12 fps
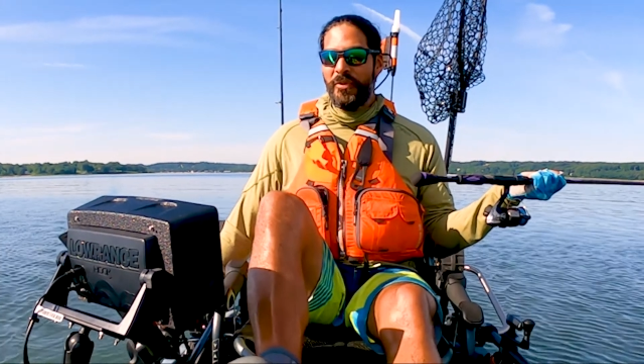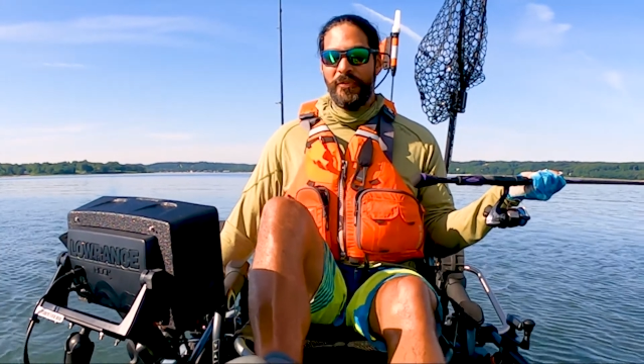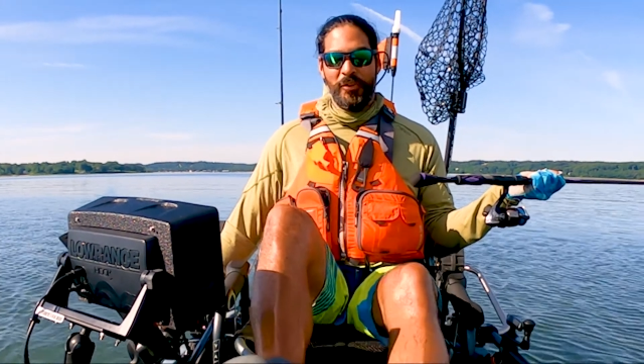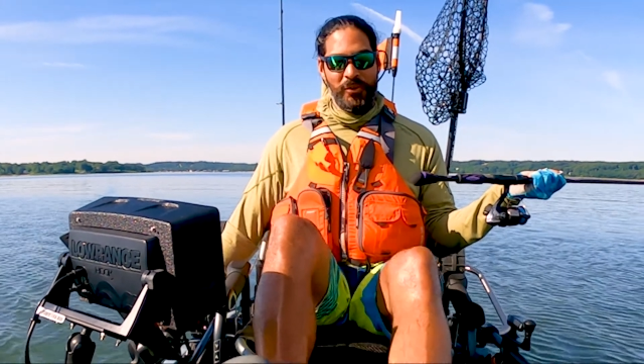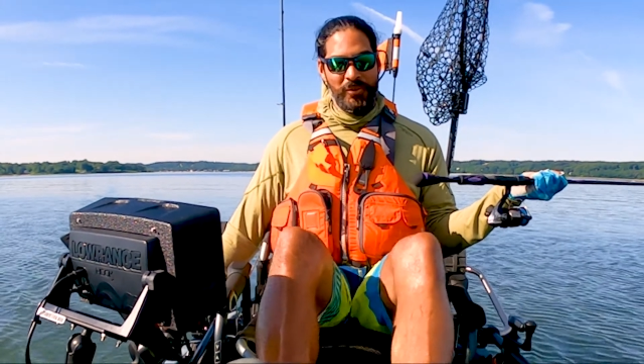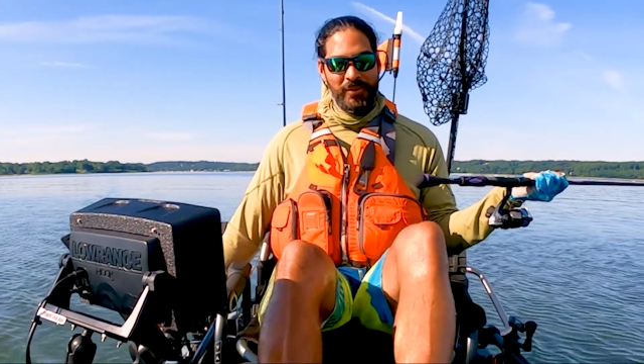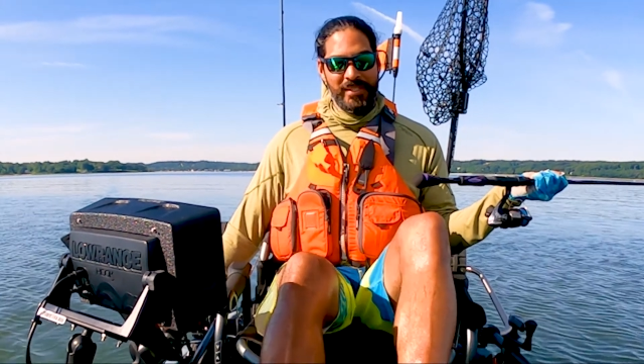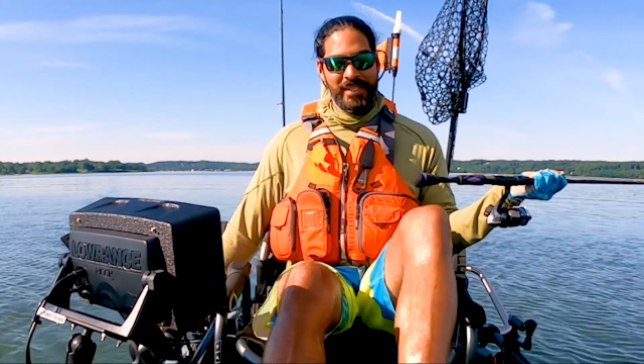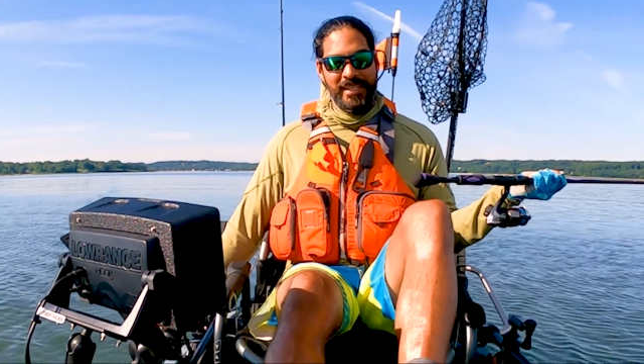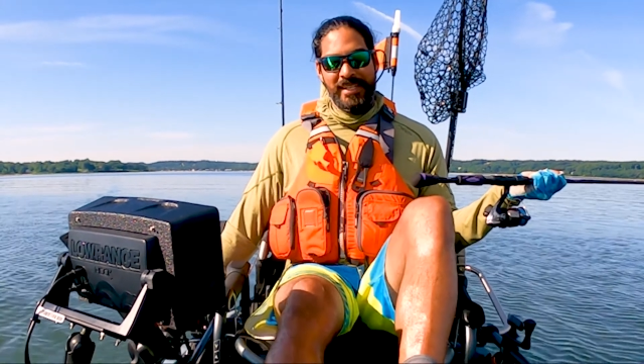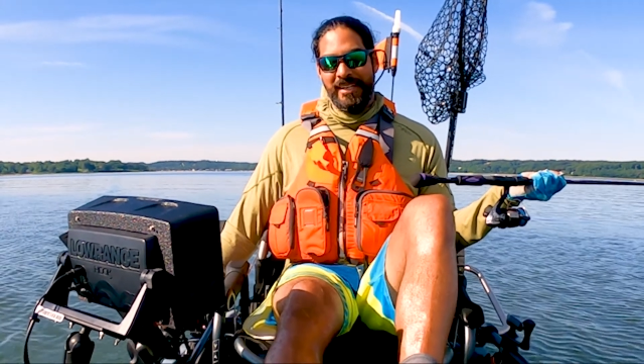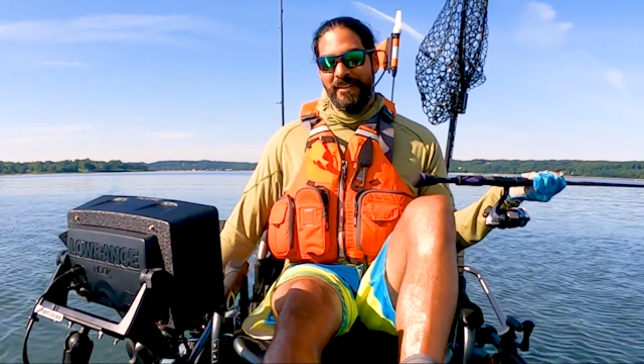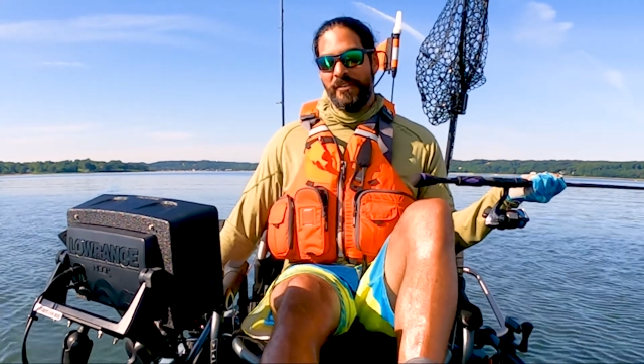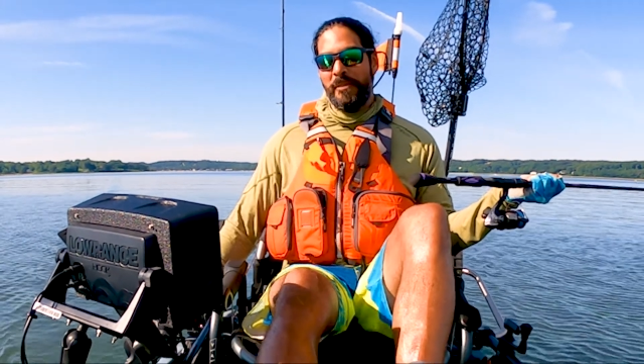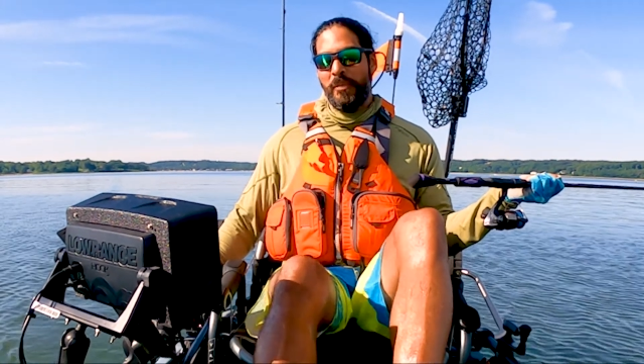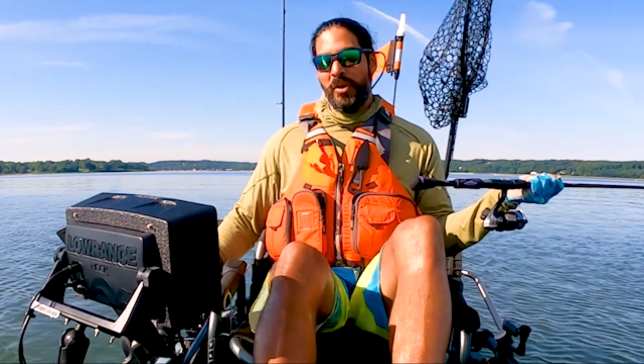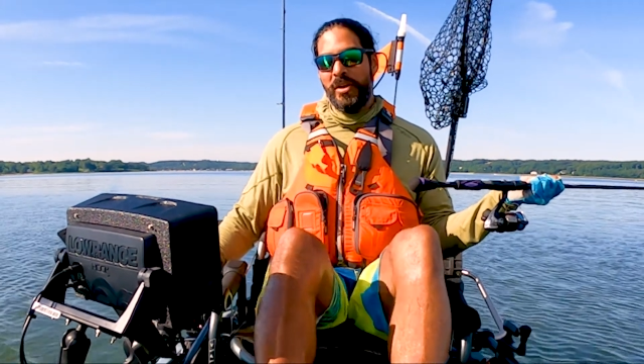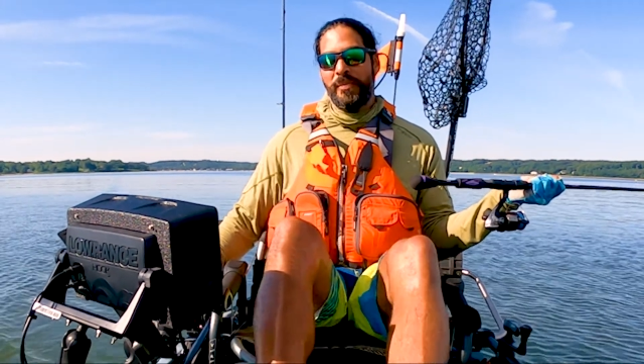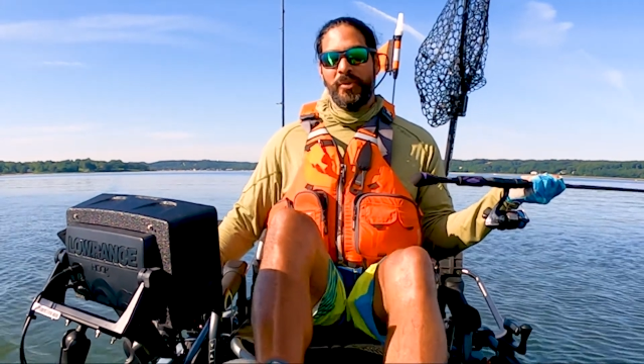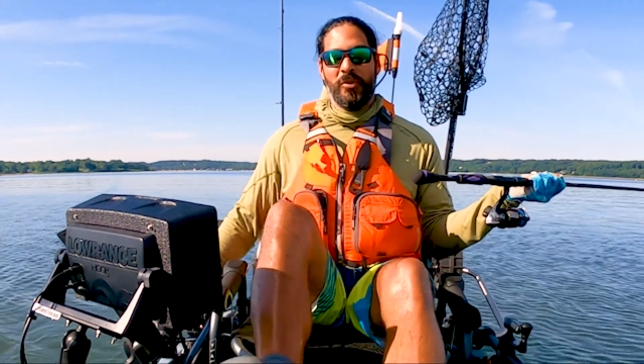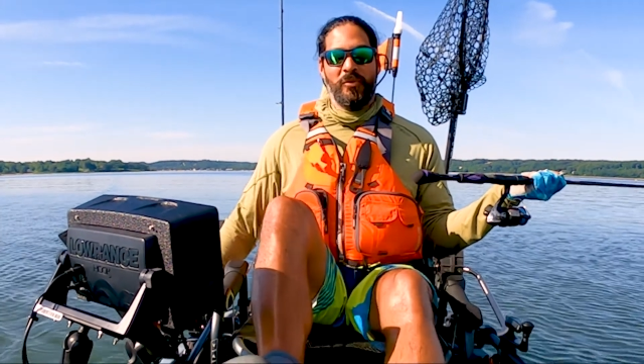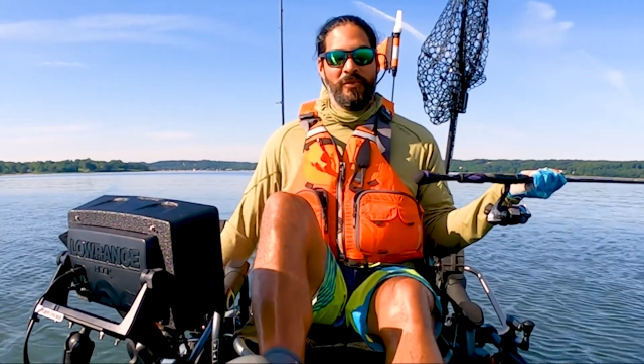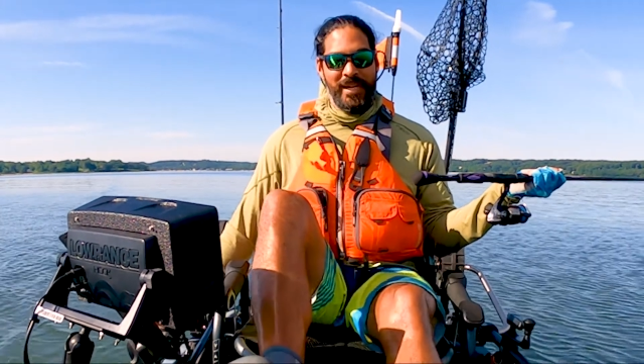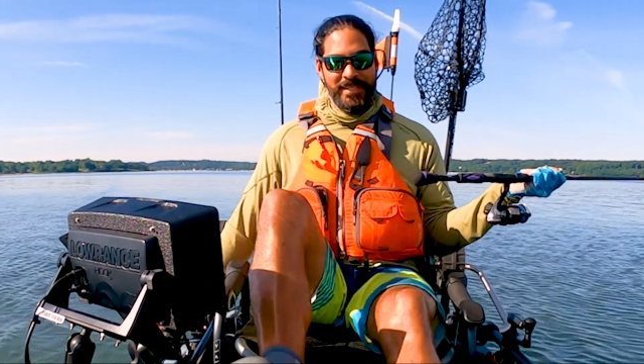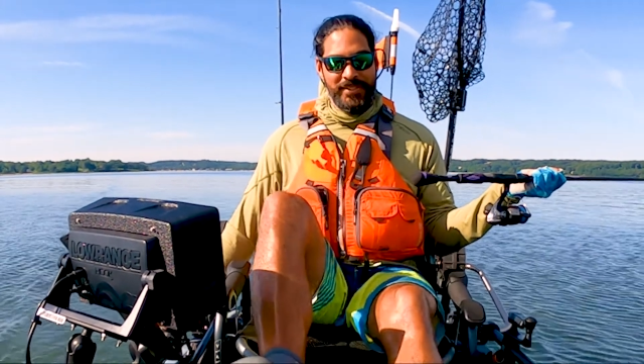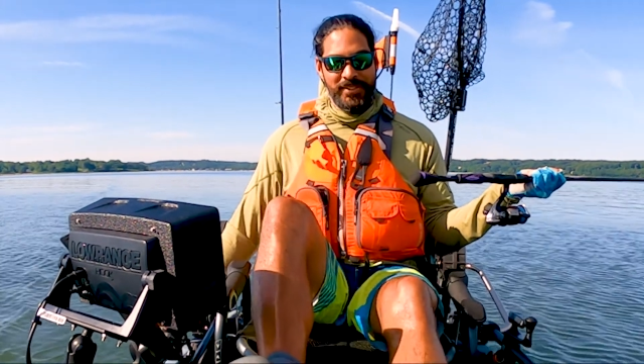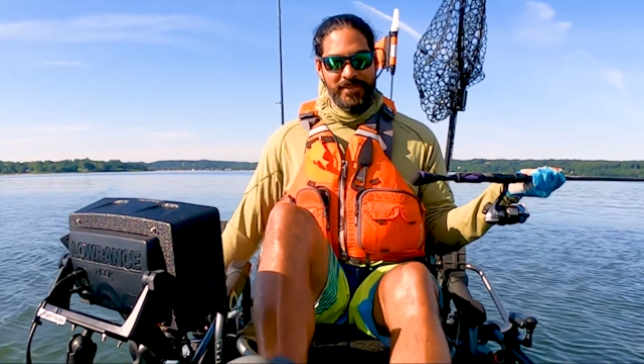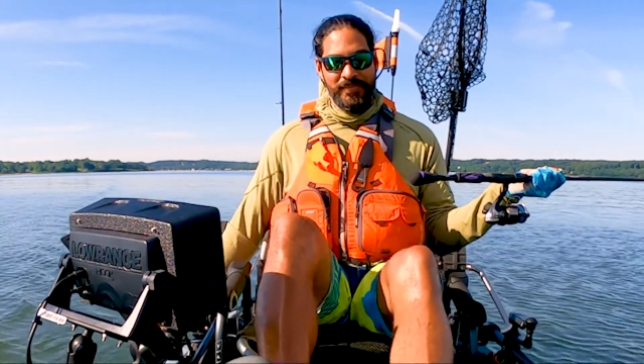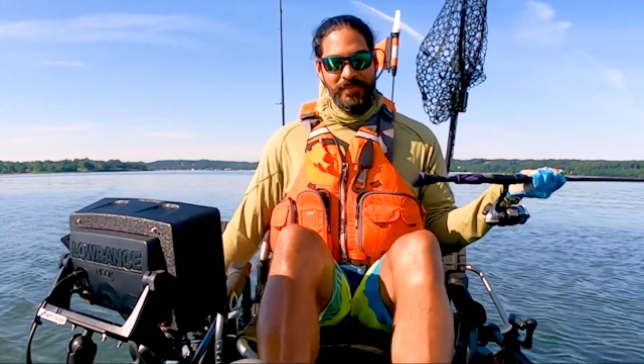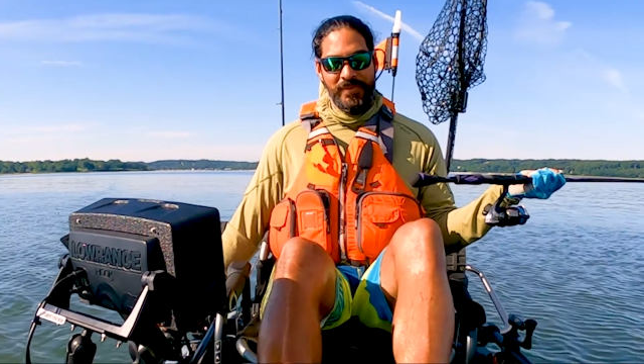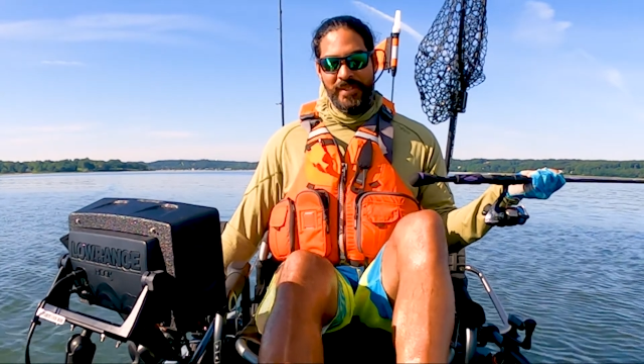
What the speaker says: review of the BerleyPro VISOR.